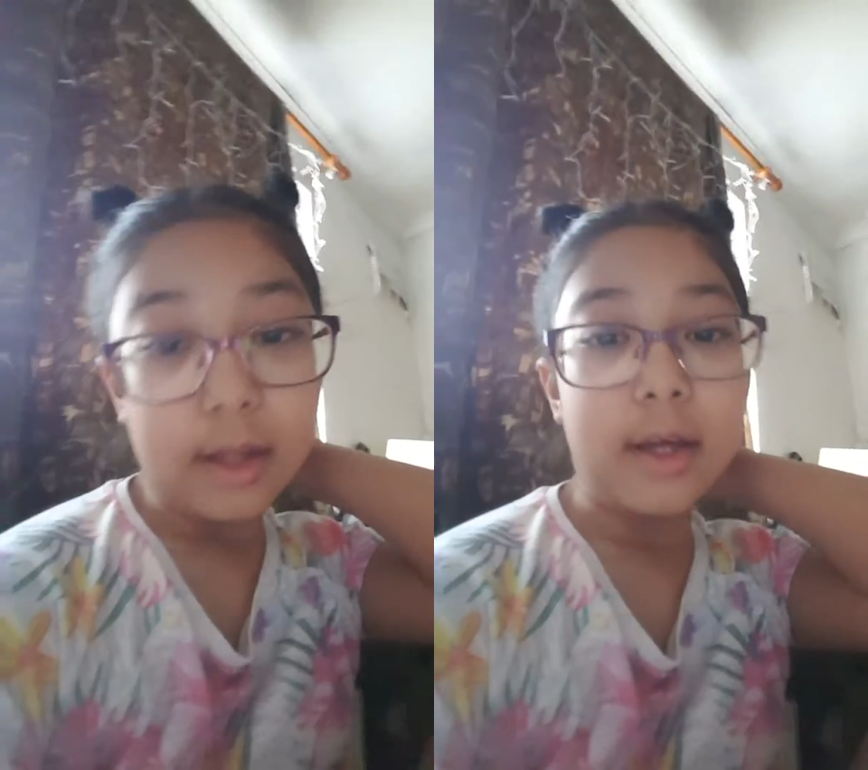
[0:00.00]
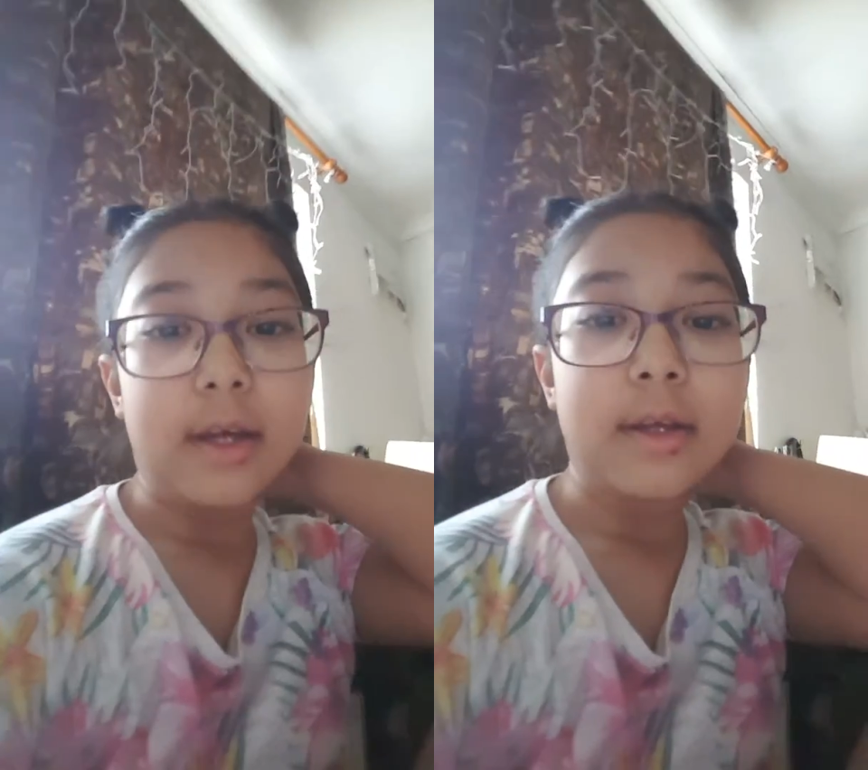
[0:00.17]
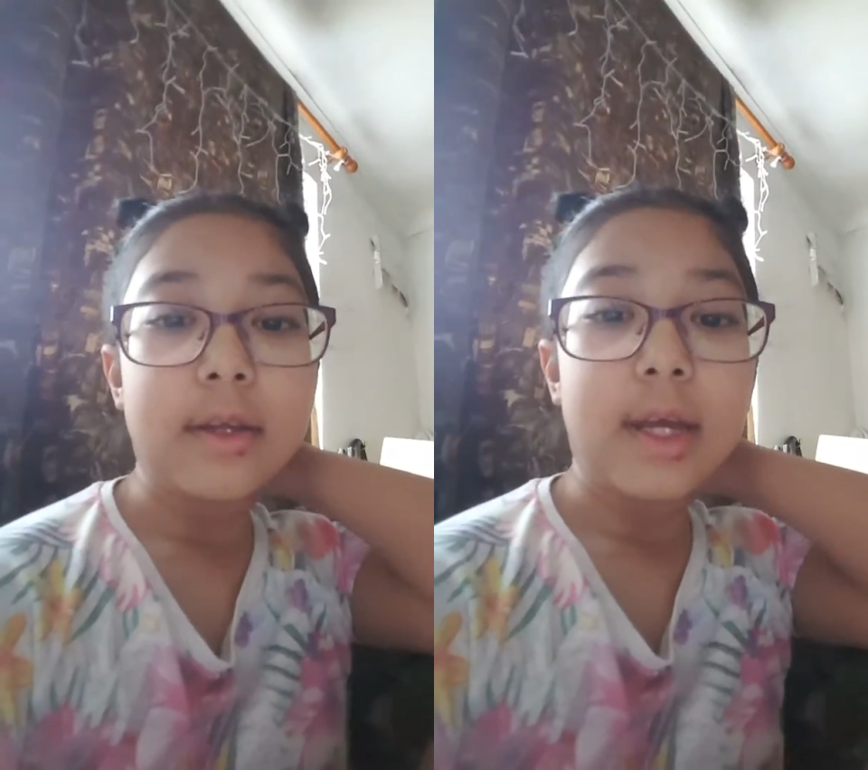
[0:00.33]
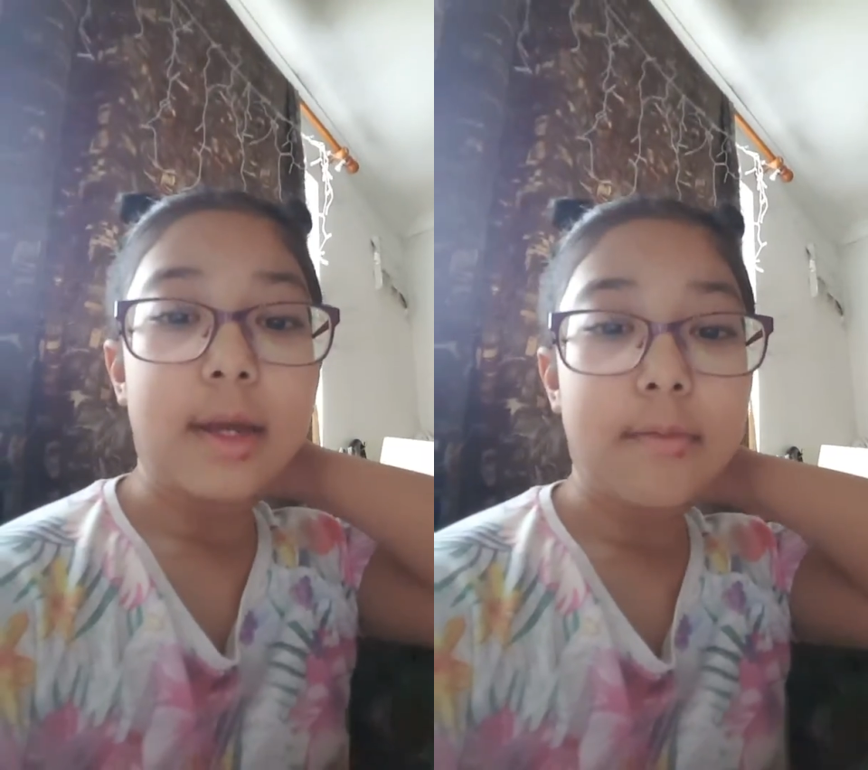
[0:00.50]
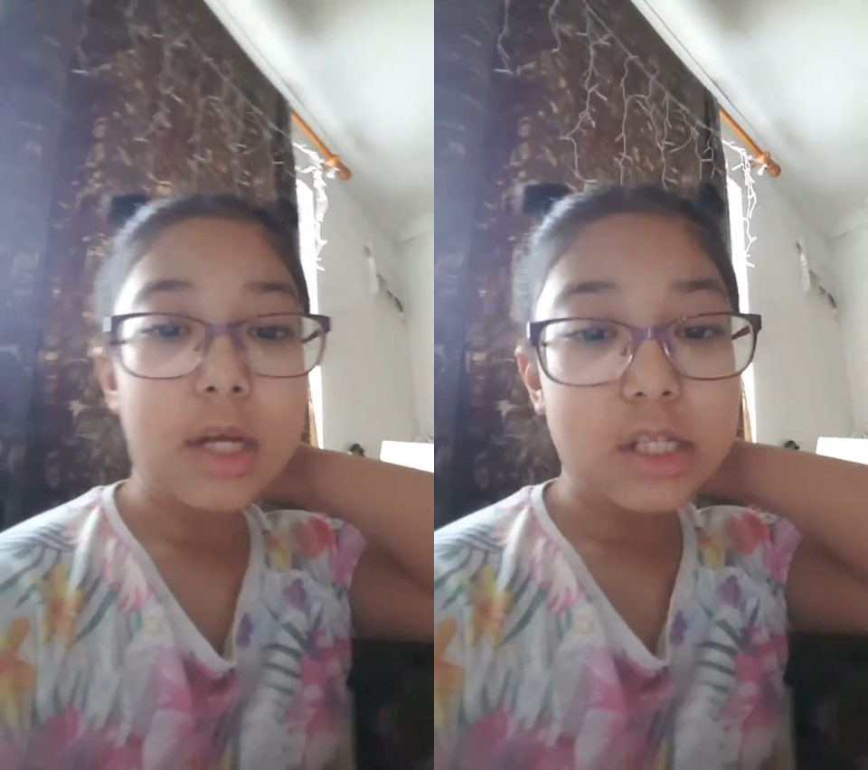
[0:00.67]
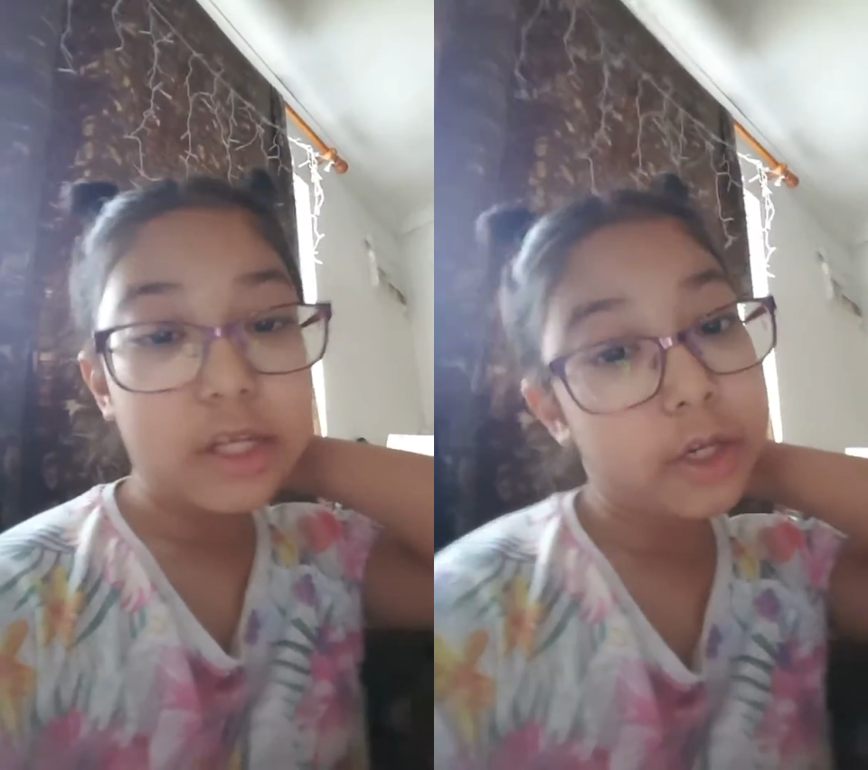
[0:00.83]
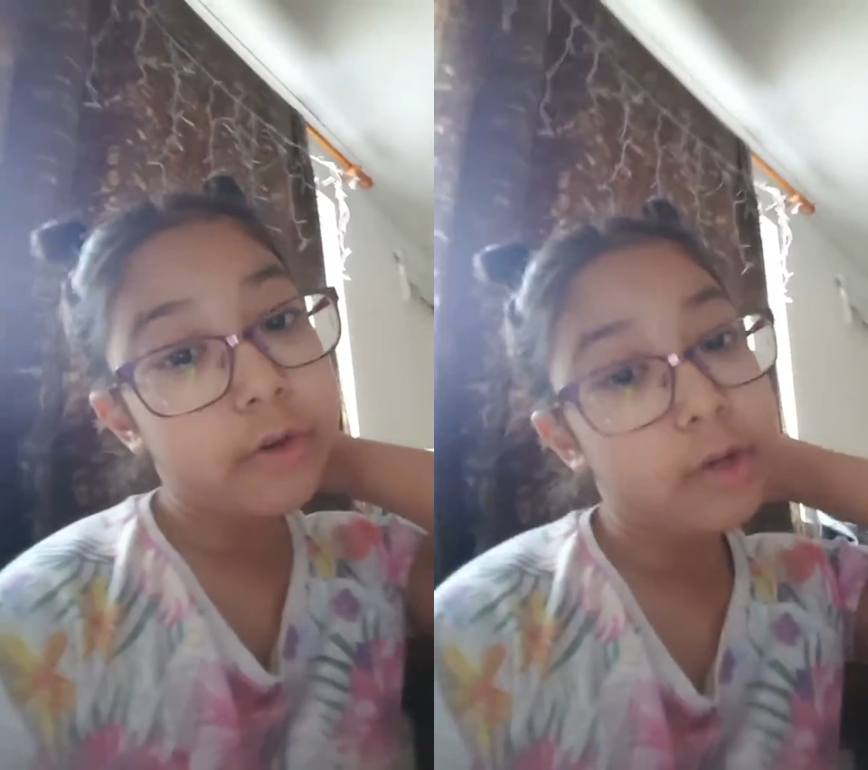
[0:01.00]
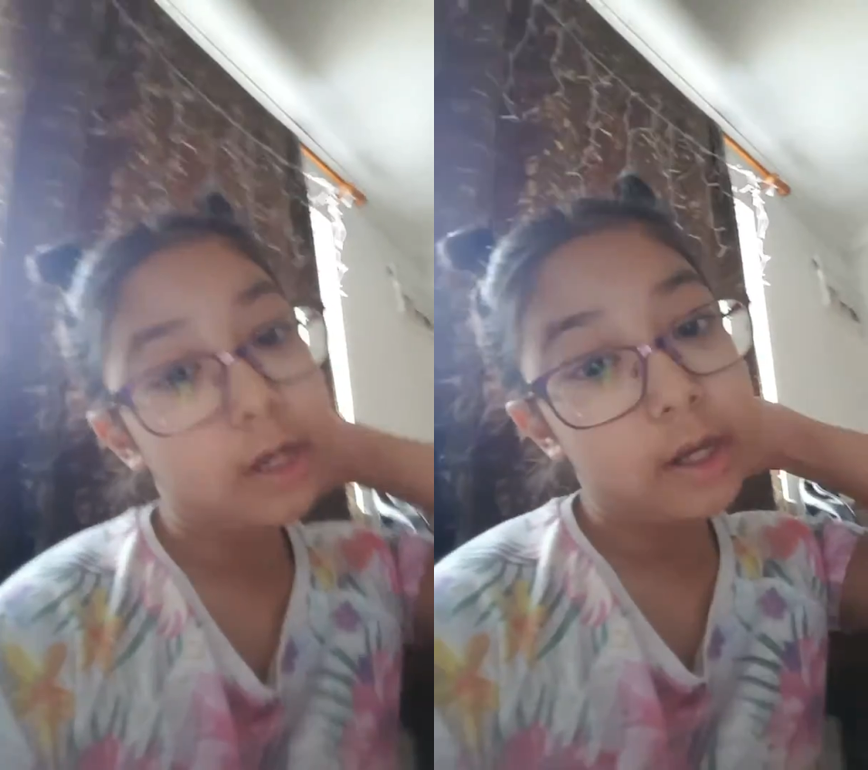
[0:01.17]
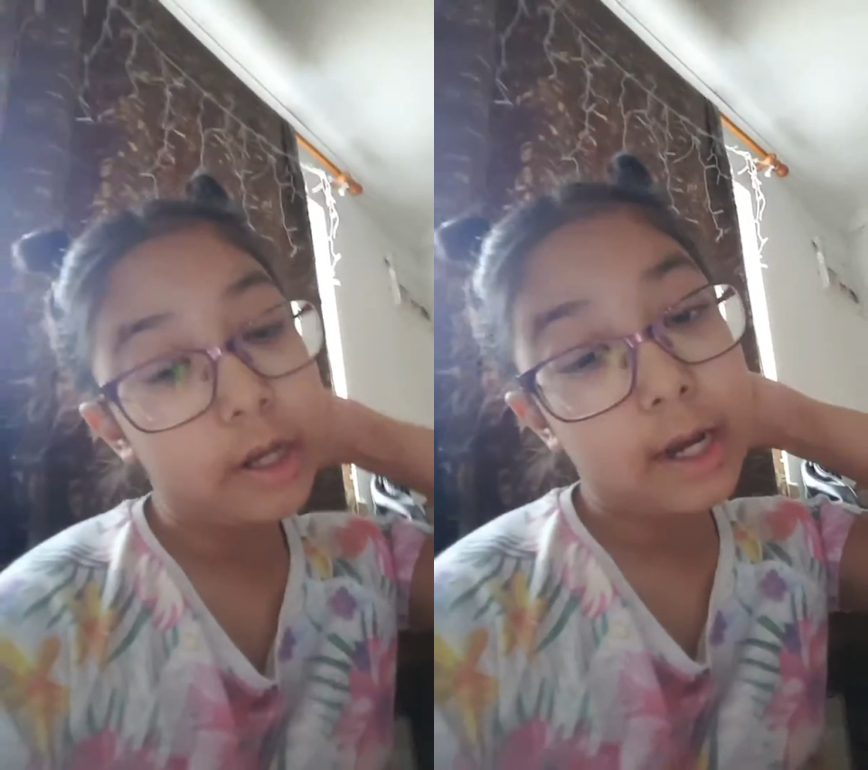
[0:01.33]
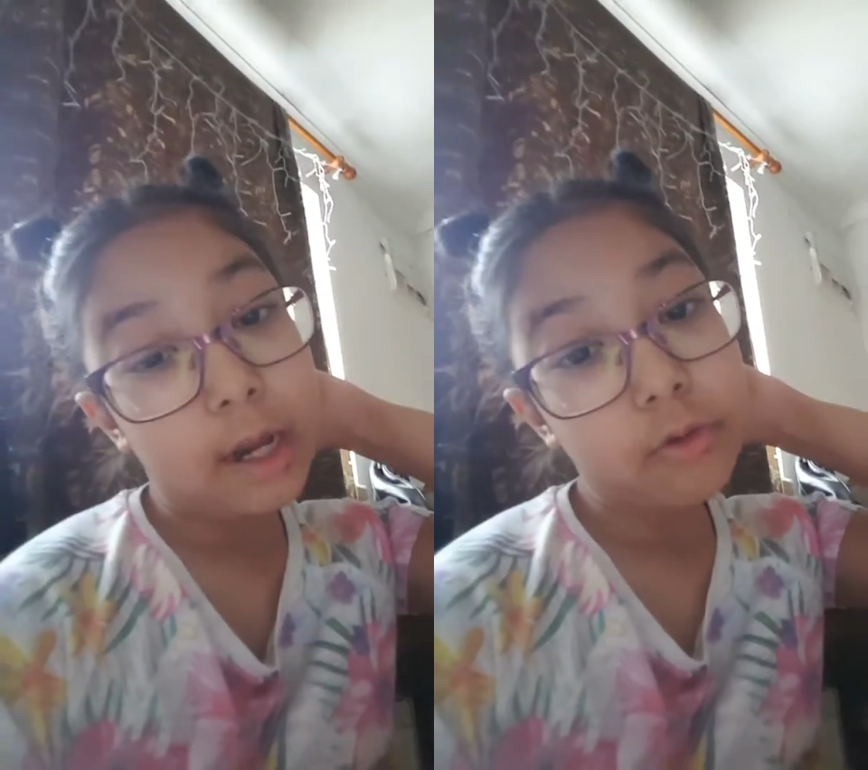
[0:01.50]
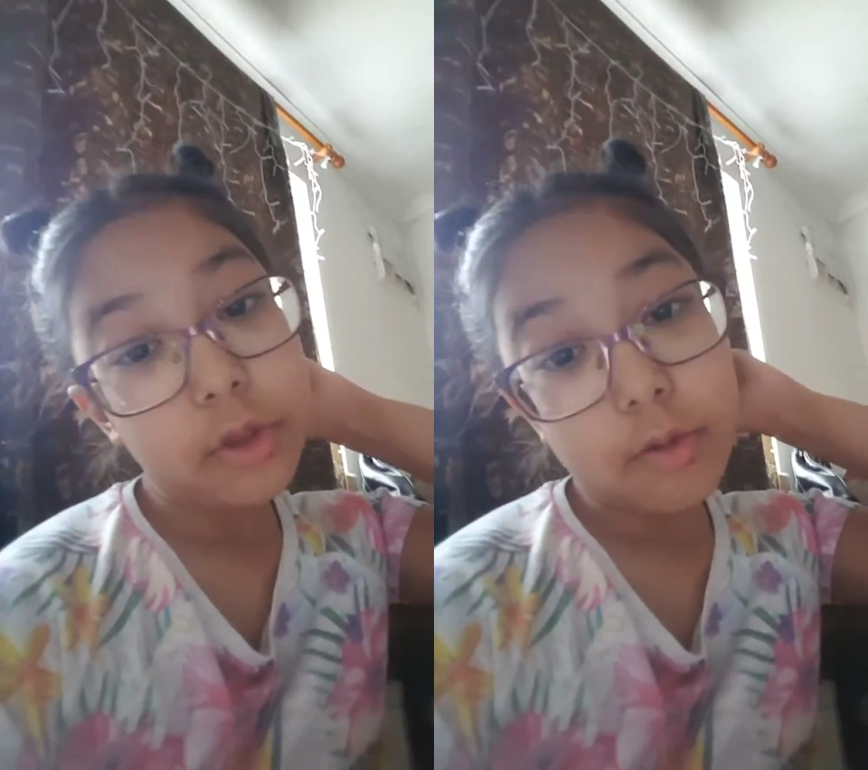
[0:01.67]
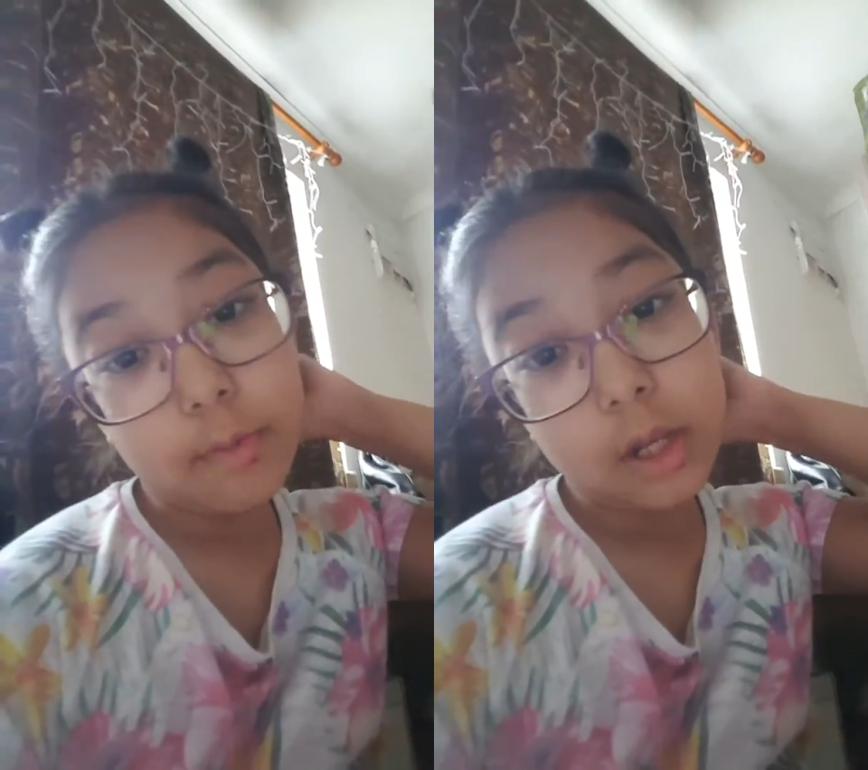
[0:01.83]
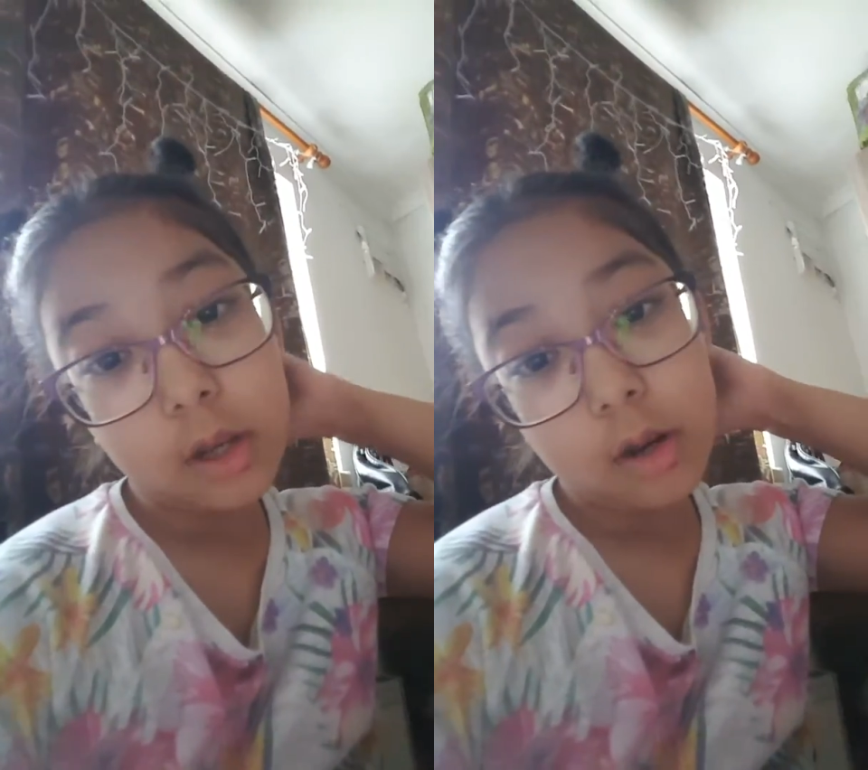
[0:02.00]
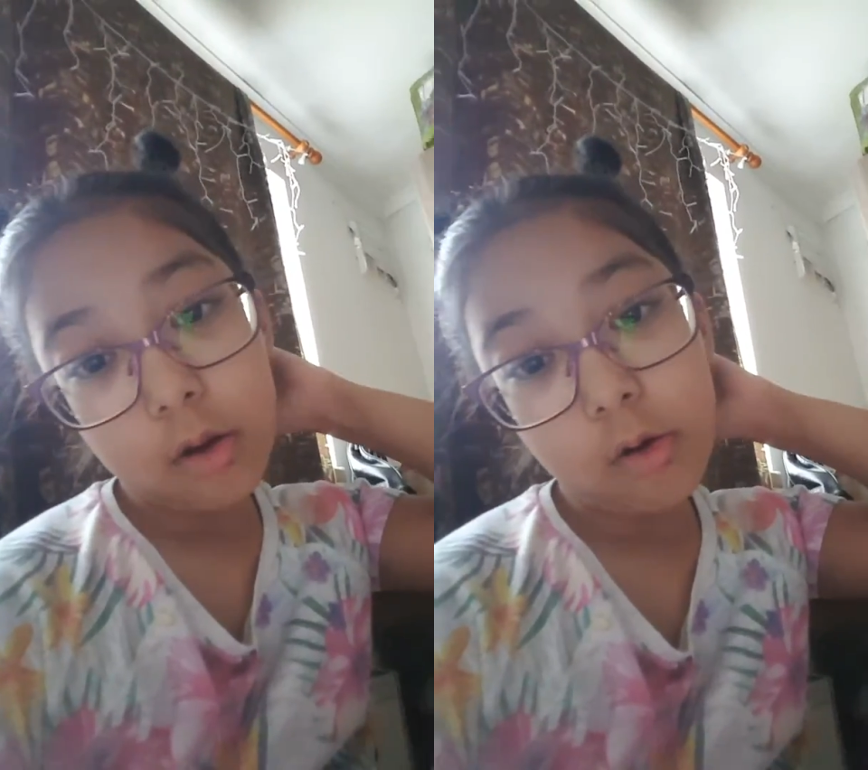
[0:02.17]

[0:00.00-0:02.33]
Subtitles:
that I'm actually doing an announcement